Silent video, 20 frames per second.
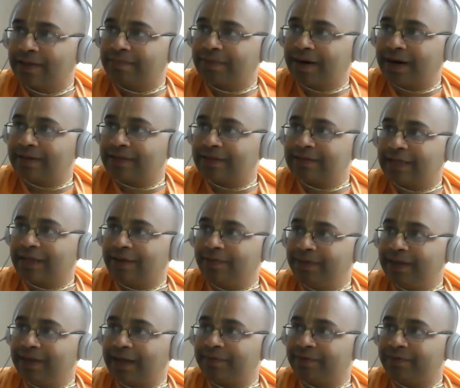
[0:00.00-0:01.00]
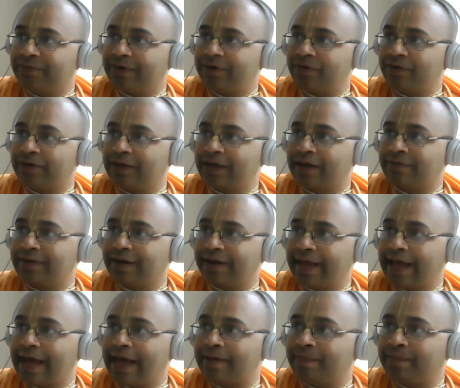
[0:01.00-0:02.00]
but at the same time, if we don't have
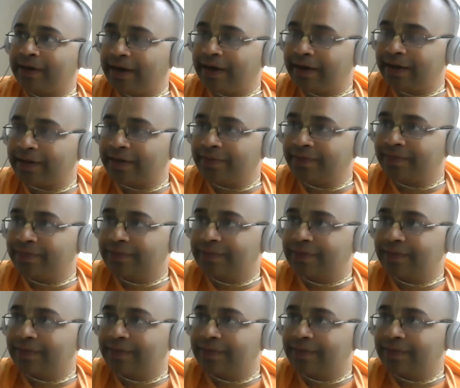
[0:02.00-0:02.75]
that ability,